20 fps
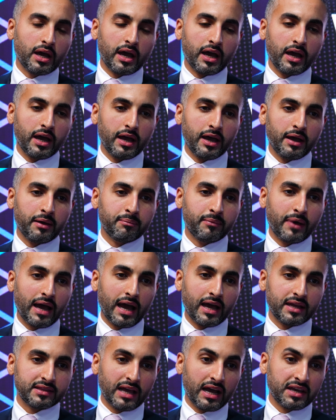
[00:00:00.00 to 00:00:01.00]
Um,
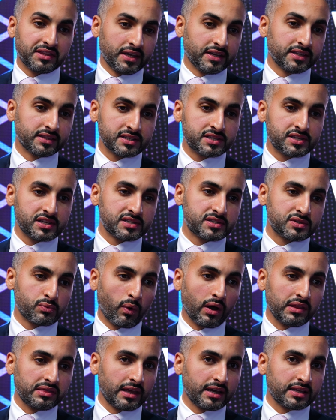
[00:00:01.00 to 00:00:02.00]
and I think this is
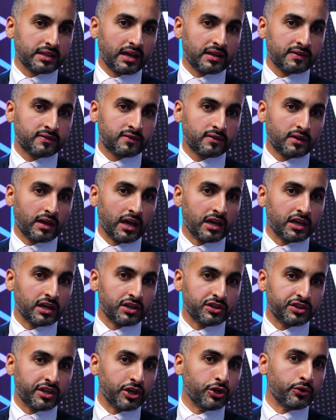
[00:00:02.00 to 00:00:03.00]
one thing that uh,
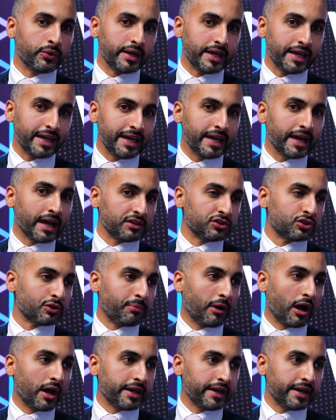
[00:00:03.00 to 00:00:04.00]
the UAE and
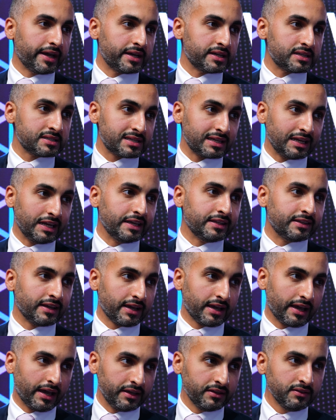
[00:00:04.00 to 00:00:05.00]
Dubai is
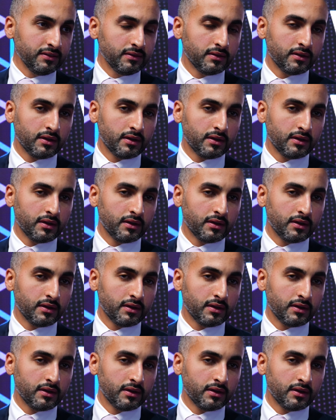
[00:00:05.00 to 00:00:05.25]
leading in,